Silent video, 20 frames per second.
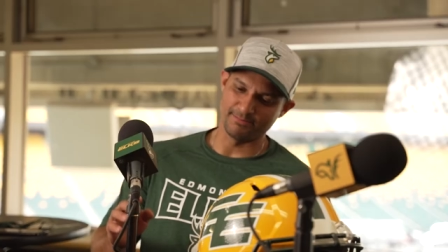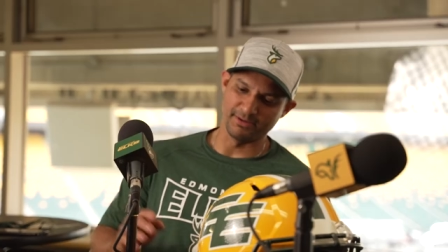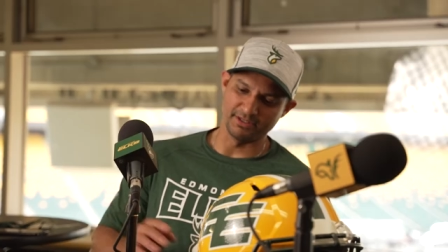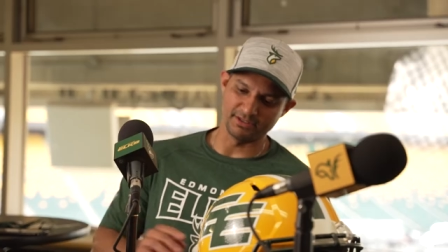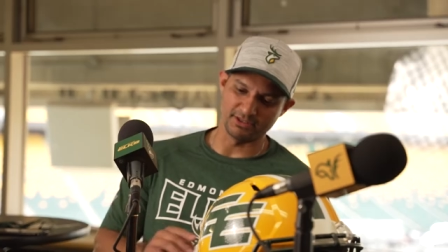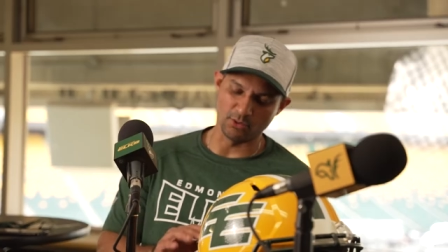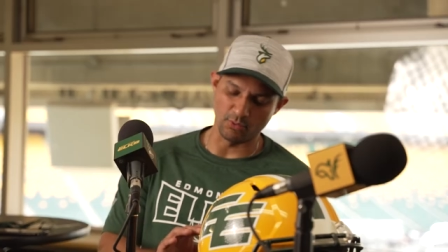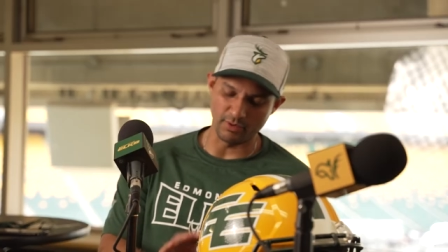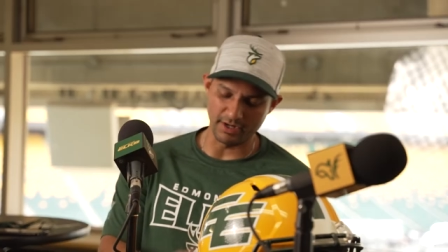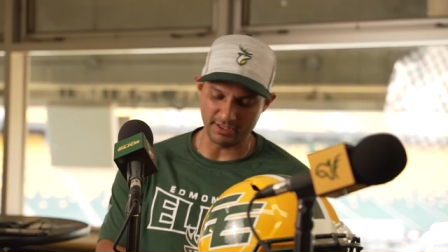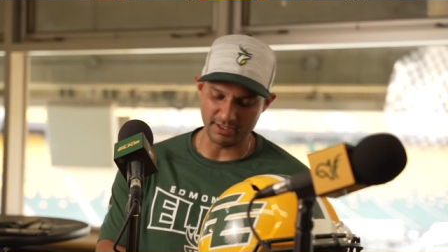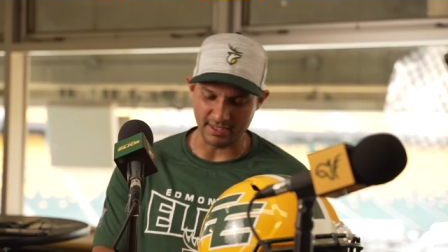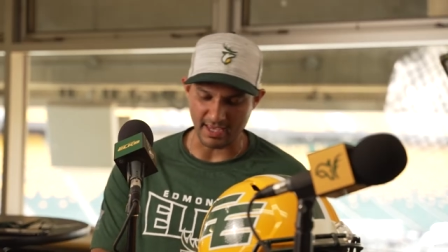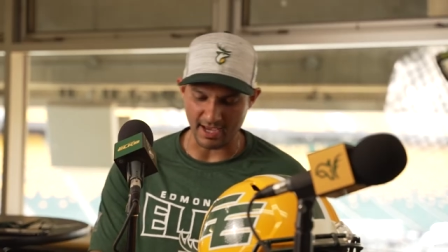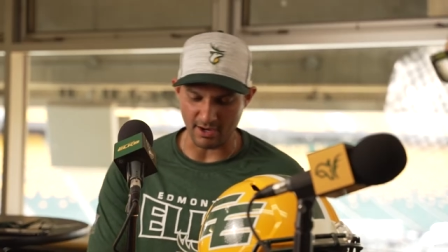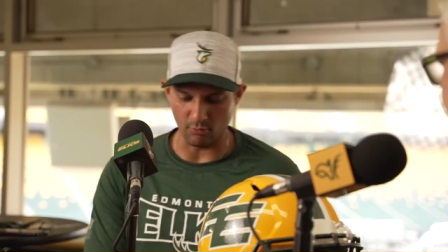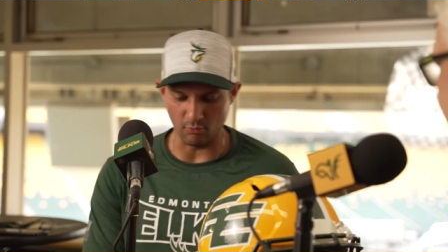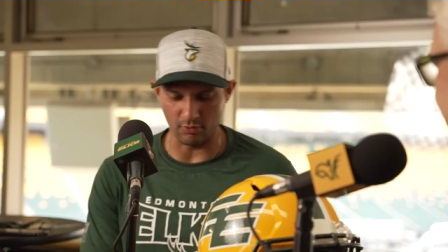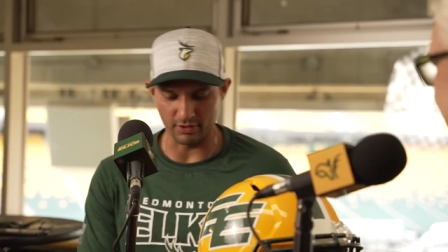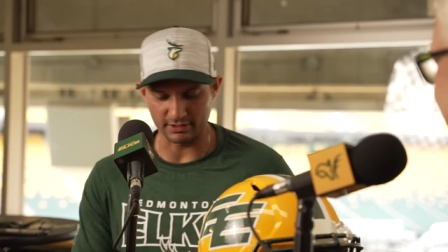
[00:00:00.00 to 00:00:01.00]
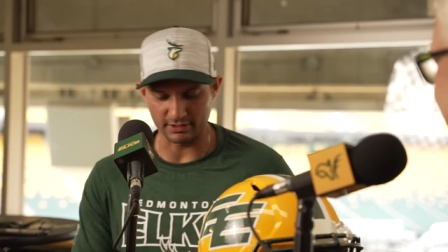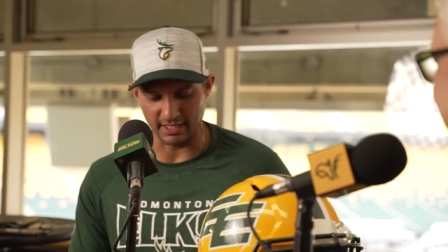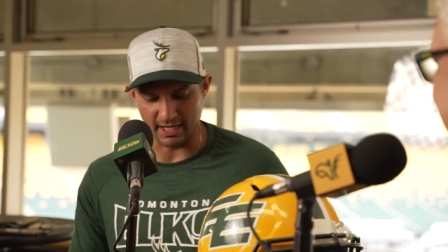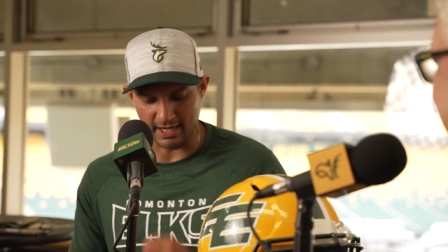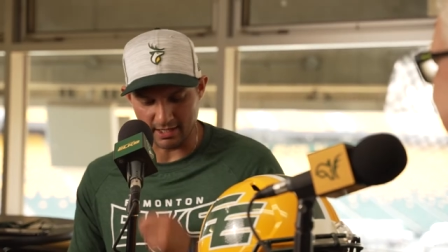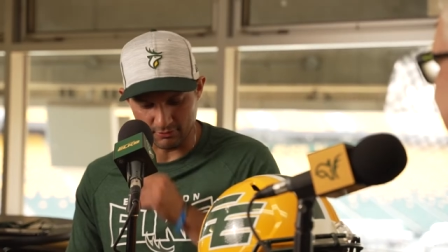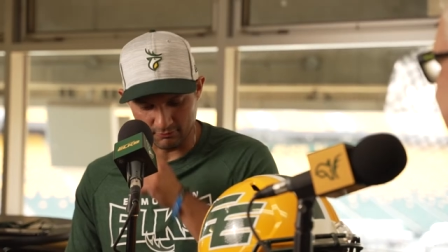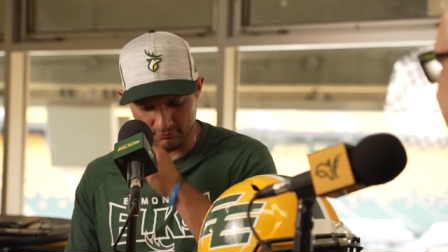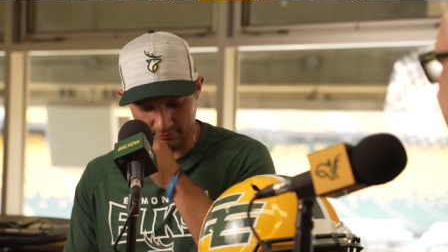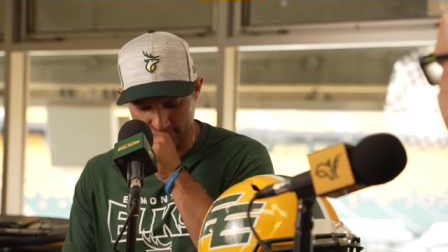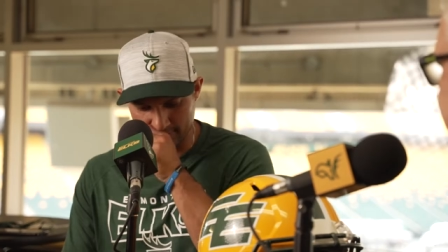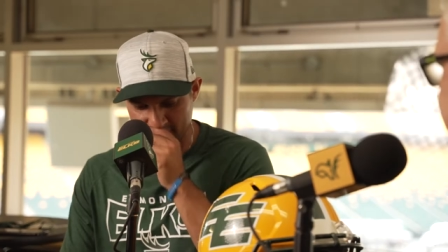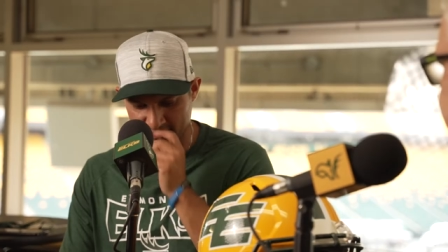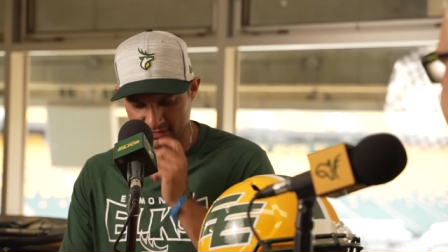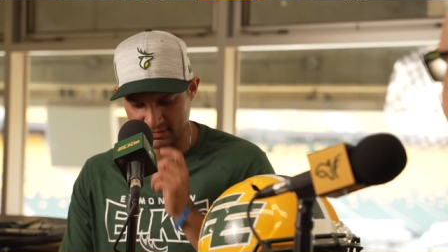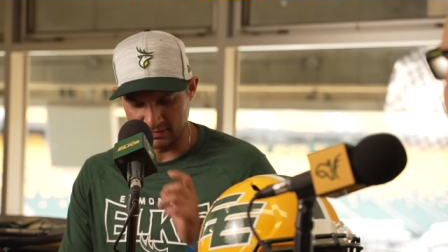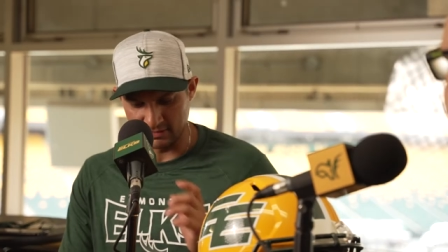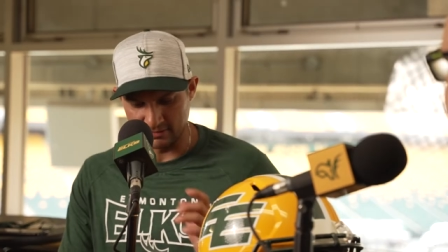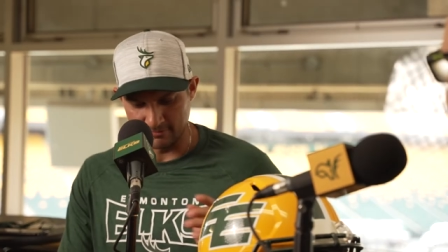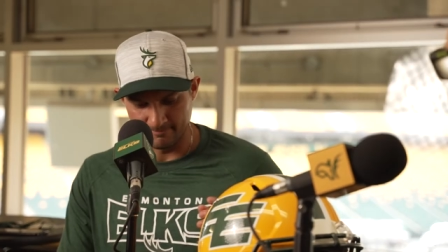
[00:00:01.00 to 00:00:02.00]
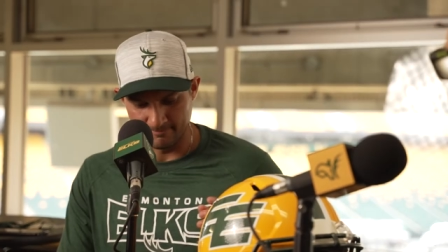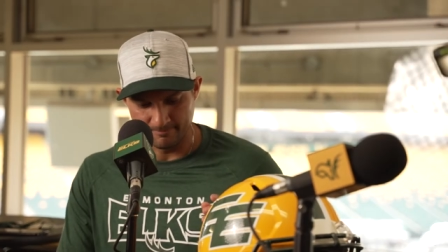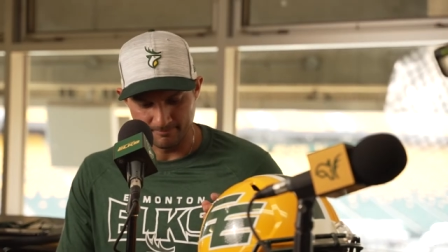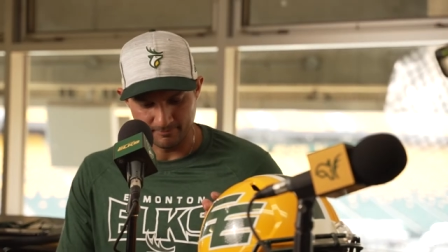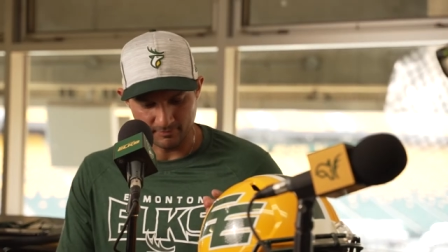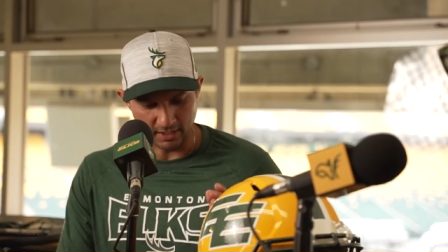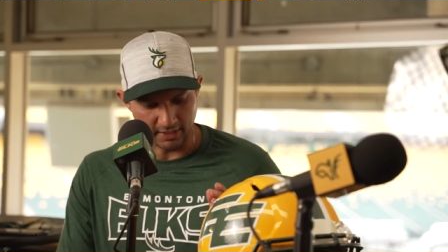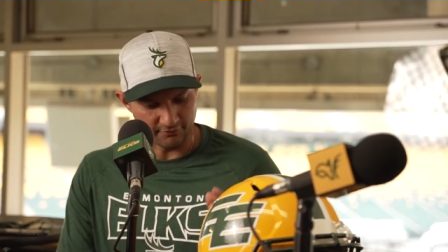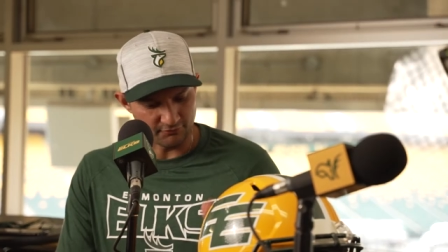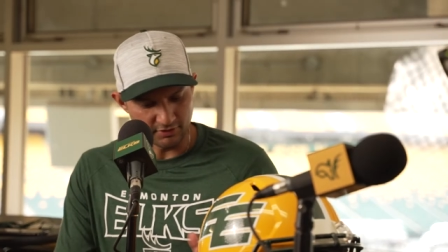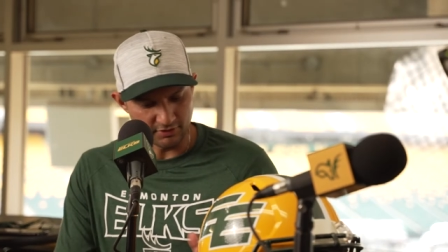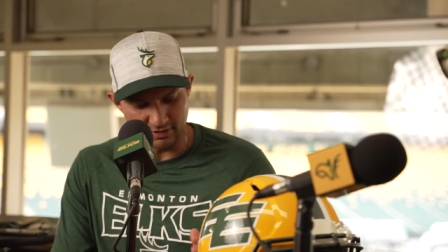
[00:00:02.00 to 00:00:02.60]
But the way that worked out was after